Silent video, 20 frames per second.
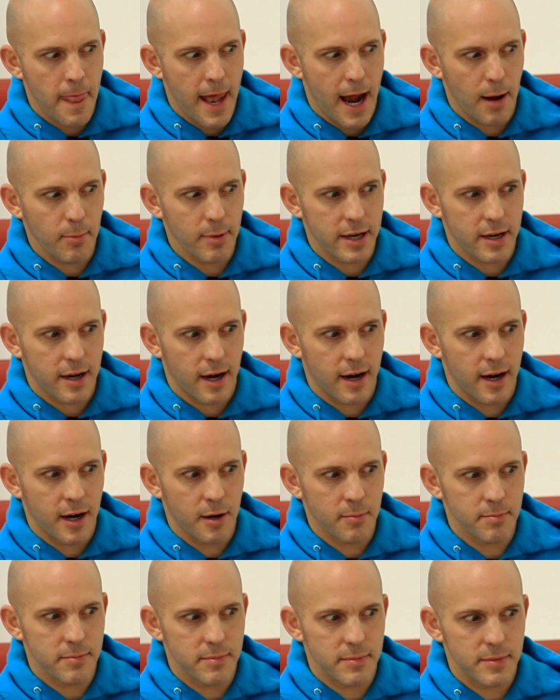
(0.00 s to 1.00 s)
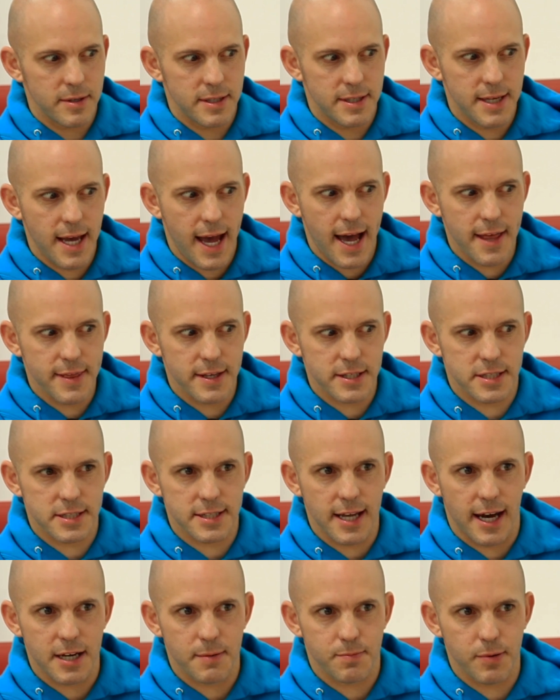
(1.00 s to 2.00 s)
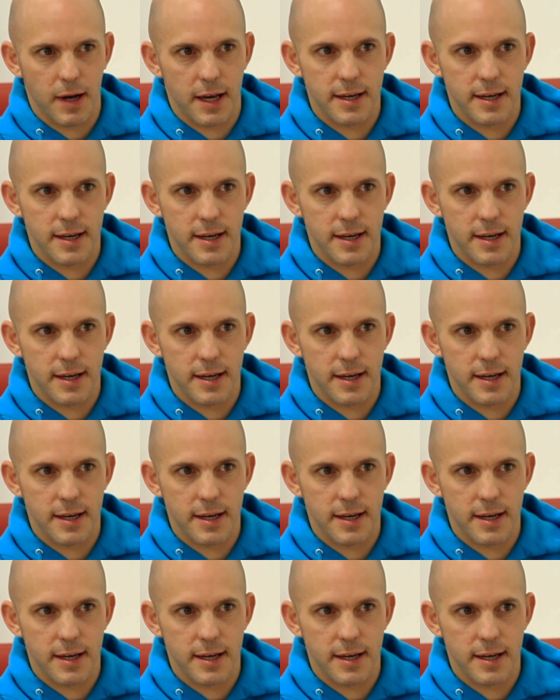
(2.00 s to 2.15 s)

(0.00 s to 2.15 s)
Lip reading: I'm like, yeah, this is HondaPro.